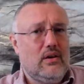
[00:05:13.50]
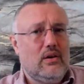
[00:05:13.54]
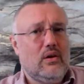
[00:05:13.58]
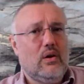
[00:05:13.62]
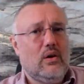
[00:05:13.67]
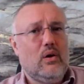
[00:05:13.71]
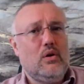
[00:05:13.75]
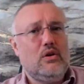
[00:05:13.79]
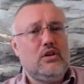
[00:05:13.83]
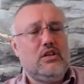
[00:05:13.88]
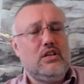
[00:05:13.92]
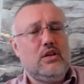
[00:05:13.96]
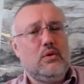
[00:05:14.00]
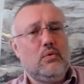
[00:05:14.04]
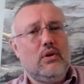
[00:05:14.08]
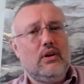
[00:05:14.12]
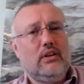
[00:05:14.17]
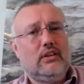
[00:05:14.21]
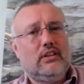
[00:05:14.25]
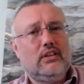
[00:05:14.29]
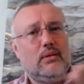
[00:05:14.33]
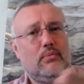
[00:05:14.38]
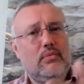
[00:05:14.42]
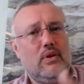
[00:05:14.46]
or do you
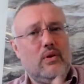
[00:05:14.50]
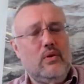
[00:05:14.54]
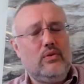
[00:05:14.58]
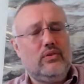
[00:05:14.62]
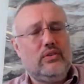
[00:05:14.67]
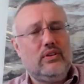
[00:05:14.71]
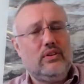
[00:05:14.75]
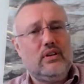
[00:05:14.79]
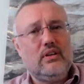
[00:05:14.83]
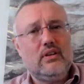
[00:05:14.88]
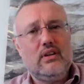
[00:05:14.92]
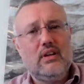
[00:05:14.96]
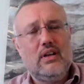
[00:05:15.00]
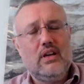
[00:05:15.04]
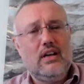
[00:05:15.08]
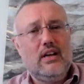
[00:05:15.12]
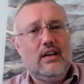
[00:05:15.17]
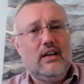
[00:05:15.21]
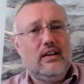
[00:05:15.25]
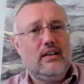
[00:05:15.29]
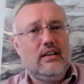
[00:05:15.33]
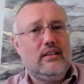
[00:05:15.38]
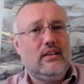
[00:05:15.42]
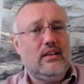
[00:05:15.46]
want them using
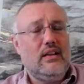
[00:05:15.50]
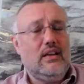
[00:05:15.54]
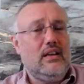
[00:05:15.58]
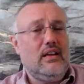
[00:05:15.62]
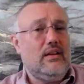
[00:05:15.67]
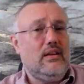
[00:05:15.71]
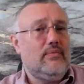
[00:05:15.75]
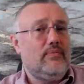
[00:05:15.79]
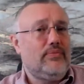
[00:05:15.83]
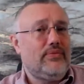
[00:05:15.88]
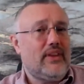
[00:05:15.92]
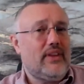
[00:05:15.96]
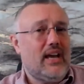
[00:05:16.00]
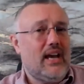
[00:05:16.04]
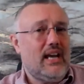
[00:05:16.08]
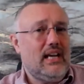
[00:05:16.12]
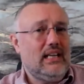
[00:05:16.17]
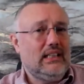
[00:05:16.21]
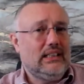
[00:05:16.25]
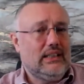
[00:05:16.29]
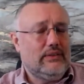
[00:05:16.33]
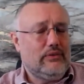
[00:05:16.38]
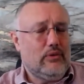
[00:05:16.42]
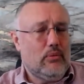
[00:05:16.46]
the
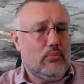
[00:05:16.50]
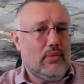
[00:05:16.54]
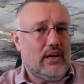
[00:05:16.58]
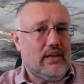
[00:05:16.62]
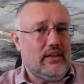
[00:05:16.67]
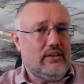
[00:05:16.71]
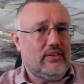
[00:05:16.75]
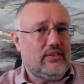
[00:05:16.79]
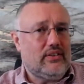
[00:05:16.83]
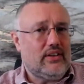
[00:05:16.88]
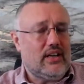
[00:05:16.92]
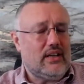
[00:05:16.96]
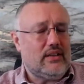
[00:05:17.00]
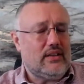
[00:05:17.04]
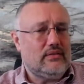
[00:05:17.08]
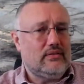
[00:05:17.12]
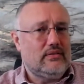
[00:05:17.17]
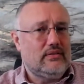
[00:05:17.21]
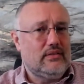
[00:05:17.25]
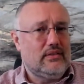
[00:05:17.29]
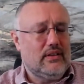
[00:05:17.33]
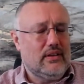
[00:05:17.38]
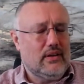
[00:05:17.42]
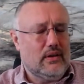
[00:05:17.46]
A-level mindset?
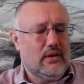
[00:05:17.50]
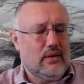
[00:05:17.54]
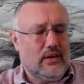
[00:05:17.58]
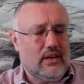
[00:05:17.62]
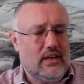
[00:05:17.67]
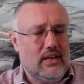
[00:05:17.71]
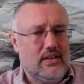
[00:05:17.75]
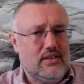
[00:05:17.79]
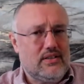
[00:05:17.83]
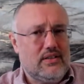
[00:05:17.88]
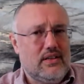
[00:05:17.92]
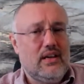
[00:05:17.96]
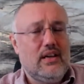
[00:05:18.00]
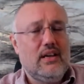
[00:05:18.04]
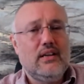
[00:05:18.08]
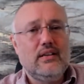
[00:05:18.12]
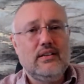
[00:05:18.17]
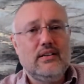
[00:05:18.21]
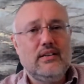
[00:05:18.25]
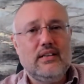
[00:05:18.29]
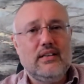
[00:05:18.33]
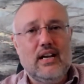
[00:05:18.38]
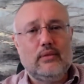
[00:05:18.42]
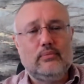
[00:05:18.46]
All right.
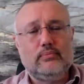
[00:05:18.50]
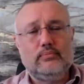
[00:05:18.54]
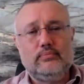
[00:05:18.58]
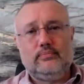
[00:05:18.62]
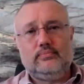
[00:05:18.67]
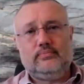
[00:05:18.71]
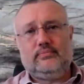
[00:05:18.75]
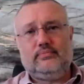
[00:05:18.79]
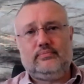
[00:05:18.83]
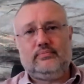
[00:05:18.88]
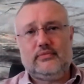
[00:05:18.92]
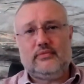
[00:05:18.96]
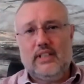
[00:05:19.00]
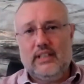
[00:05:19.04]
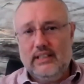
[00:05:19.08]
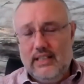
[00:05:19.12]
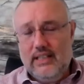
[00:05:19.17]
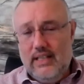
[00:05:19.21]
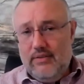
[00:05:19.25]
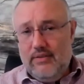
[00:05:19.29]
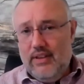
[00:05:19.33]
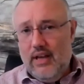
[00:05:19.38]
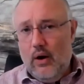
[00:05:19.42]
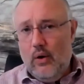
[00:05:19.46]
Now, I'll
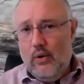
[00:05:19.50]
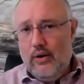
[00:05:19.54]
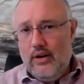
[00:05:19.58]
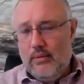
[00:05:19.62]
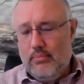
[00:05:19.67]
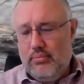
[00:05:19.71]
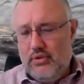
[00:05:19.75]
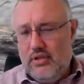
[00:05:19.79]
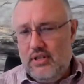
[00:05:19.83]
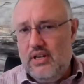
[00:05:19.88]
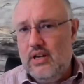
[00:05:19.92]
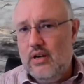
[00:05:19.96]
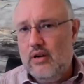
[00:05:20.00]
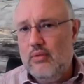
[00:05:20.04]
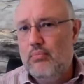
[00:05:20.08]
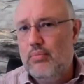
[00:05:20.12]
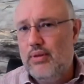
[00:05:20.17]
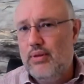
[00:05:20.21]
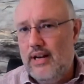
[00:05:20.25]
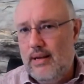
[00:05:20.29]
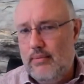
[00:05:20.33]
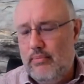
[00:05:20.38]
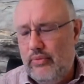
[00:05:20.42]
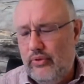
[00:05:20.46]
leave that one up to you,
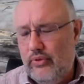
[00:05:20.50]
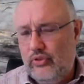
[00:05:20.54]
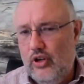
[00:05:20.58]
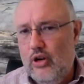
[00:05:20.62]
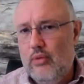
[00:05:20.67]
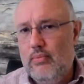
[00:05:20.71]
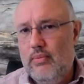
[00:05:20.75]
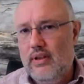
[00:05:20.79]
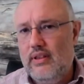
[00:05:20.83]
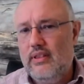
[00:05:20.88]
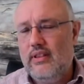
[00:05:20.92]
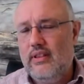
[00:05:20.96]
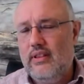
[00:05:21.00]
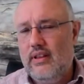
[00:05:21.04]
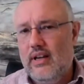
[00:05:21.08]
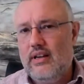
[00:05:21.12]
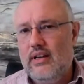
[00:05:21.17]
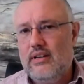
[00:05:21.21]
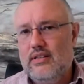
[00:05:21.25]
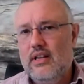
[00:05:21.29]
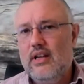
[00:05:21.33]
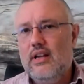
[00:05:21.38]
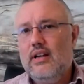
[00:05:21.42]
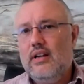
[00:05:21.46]
but I'm assuming
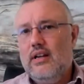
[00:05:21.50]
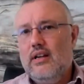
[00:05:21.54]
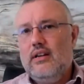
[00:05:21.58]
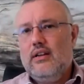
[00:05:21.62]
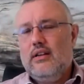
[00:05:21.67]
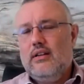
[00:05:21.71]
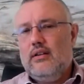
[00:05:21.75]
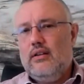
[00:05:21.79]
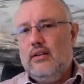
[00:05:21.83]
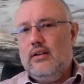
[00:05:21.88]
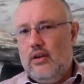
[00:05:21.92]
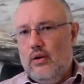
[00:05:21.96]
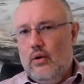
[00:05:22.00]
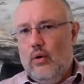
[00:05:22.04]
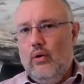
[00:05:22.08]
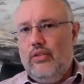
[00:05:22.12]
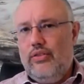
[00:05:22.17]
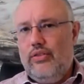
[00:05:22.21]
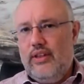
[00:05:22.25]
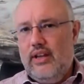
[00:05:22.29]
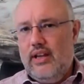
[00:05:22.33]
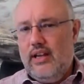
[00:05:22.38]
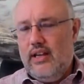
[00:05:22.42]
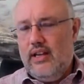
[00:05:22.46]
that you're all
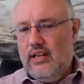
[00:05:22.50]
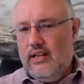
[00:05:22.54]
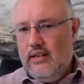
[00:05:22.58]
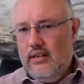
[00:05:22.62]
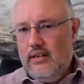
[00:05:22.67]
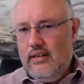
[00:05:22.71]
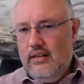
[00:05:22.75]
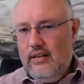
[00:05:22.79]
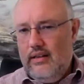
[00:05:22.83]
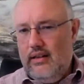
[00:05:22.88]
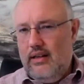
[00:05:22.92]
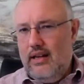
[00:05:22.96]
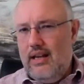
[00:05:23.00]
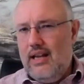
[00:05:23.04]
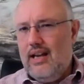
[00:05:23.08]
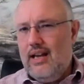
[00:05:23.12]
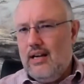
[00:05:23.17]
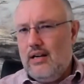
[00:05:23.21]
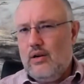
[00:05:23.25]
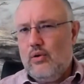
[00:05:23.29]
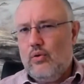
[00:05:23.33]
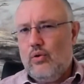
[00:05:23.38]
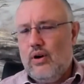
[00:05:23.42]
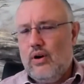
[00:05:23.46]
thinking, yeah,
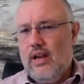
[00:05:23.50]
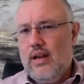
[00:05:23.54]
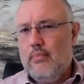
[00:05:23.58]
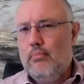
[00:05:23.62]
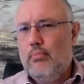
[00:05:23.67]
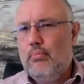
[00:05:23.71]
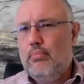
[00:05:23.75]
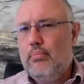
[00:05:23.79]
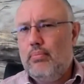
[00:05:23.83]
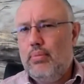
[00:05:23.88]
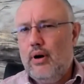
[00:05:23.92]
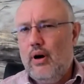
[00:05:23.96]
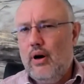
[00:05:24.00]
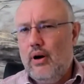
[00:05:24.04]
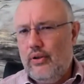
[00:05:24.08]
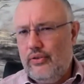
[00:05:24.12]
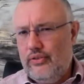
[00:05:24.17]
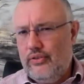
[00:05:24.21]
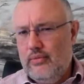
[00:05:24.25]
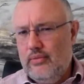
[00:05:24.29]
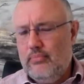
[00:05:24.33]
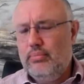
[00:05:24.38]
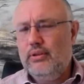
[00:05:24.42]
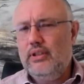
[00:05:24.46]
Graham,
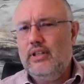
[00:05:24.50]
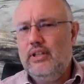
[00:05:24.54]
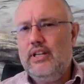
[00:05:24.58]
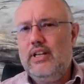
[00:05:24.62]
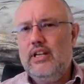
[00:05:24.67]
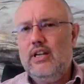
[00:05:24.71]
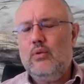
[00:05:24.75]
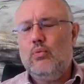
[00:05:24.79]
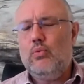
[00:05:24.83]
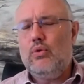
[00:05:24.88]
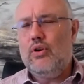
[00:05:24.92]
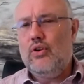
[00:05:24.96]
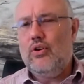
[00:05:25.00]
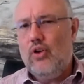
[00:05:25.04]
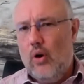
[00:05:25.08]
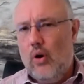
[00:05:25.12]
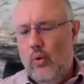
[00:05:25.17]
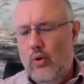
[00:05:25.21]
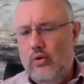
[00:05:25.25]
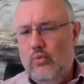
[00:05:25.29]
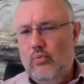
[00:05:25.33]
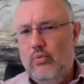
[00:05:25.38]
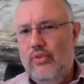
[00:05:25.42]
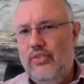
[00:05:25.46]
possibly we're
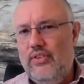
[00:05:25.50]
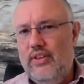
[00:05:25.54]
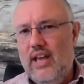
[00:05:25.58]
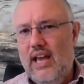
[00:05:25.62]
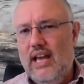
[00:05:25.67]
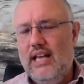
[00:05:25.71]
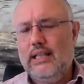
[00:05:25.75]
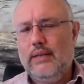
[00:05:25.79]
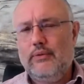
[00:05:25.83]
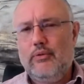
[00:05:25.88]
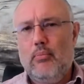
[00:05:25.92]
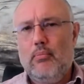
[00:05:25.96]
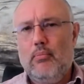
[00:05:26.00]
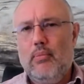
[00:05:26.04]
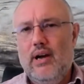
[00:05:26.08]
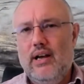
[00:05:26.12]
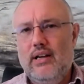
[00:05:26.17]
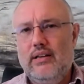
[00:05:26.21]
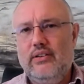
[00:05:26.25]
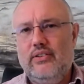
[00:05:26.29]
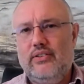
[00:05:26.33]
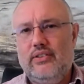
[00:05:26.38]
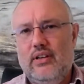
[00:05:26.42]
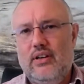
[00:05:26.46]
going with the A-level
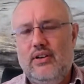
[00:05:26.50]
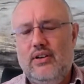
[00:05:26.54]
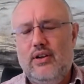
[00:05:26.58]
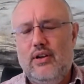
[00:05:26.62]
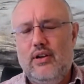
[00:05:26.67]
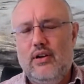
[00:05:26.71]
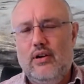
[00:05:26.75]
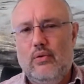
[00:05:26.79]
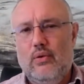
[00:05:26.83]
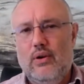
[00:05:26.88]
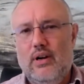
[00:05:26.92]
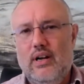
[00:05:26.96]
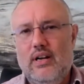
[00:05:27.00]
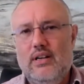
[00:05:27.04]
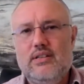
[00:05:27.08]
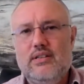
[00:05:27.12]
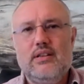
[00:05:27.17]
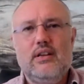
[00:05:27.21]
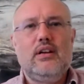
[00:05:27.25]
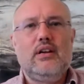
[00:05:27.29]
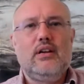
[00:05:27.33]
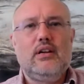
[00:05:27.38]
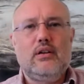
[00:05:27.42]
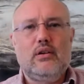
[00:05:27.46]
mindset here, right?
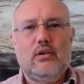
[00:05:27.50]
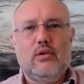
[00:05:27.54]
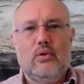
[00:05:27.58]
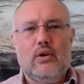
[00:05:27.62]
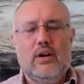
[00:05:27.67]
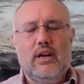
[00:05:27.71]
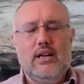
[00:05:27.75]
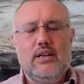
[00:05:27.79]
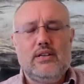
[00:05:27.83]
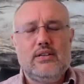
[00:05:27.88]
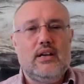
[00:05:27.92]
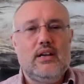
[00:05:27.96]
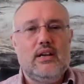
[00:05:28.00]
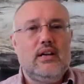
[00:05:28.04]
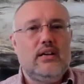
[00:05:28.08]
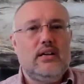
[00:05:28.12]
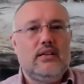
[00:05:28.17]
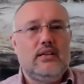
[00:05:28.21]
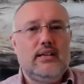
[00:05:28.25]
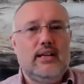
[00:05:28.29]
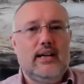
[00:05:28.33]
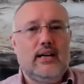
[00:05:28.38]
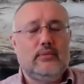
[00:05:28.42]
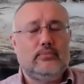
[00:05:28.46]
Great.
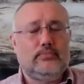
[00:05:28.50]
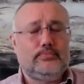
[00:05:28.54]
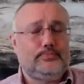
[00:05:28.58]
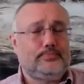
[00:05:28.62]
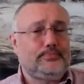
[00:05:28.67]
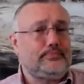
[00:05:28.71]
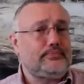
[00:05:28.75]
Now,